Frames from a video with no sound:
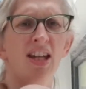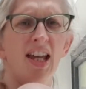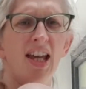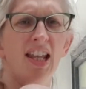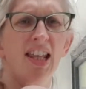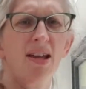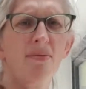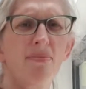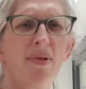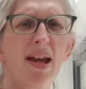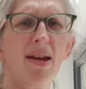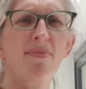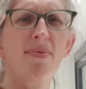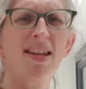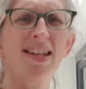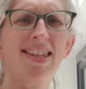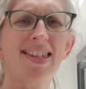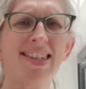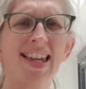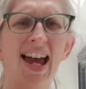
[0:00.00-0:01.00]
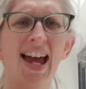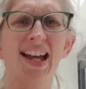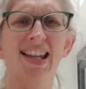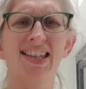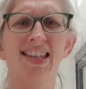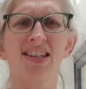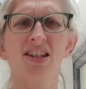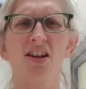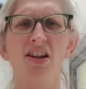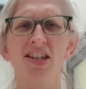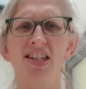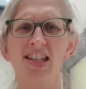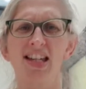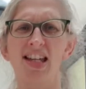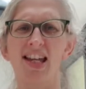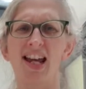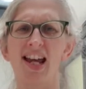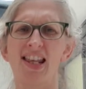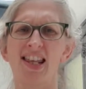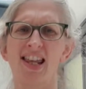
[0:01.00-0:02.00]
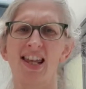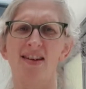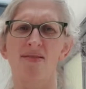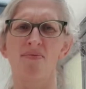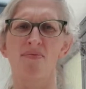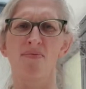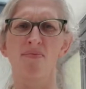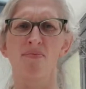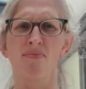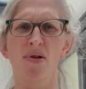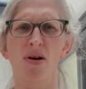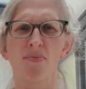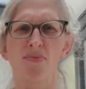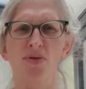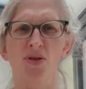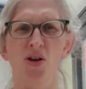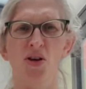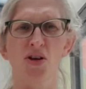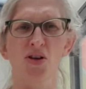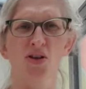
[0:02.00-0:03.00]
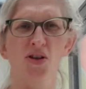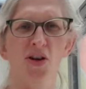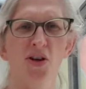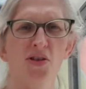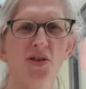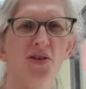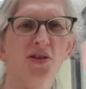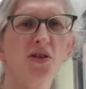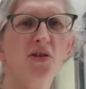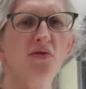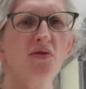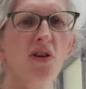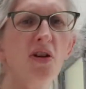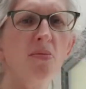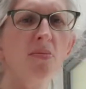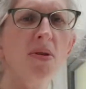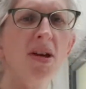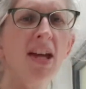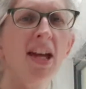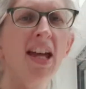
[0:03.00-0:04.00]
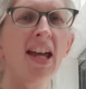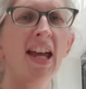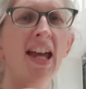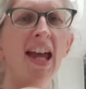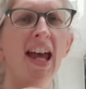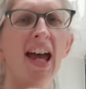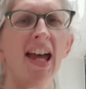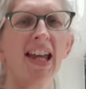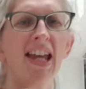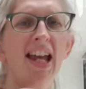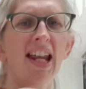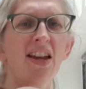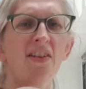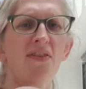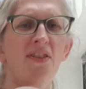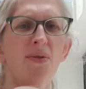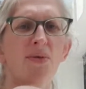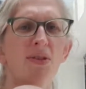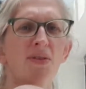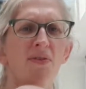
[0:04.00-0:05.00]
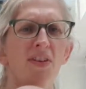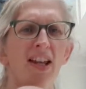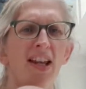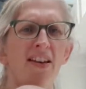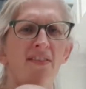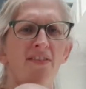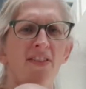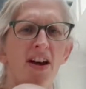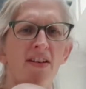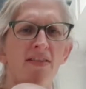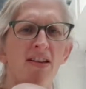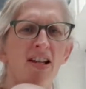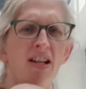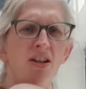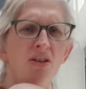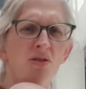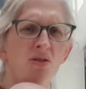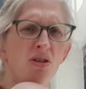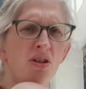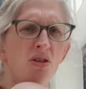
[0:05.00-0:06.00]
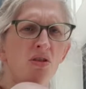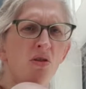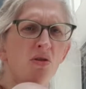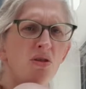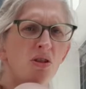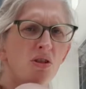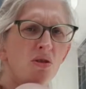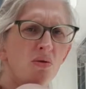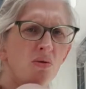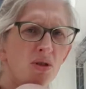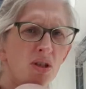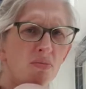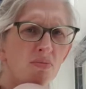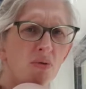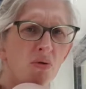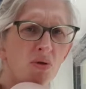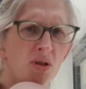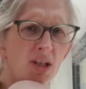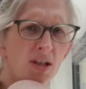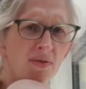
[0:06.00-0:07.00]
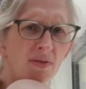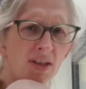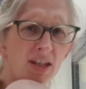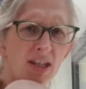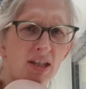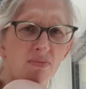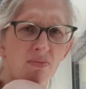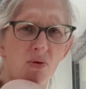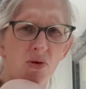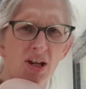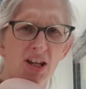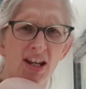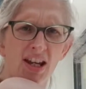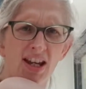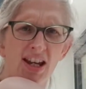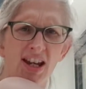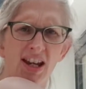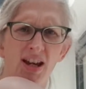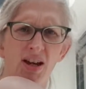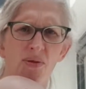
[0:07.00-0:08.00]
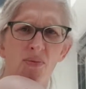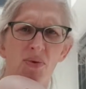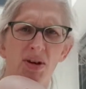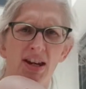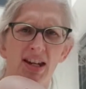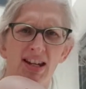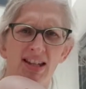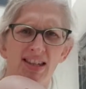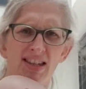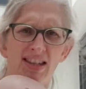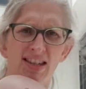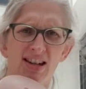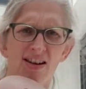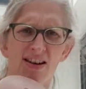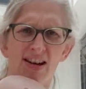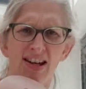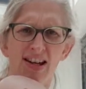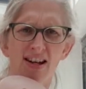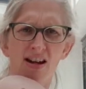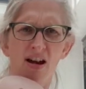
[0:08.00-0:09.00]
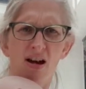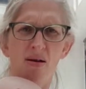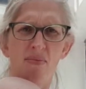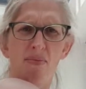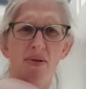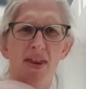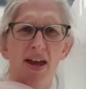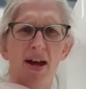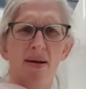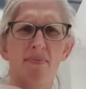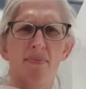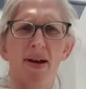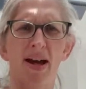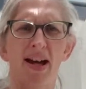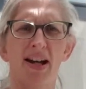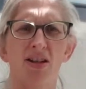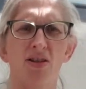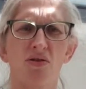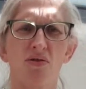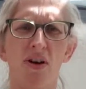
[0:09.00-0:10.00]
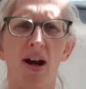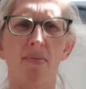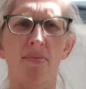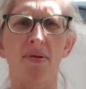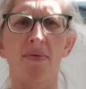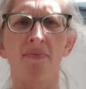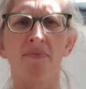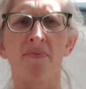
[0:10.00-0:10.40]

and that baby is sat nicely, and then bum's got a chance to droop. Again, if it was feeling very loose and not at all supportive at this point, we can tighten up that back strap.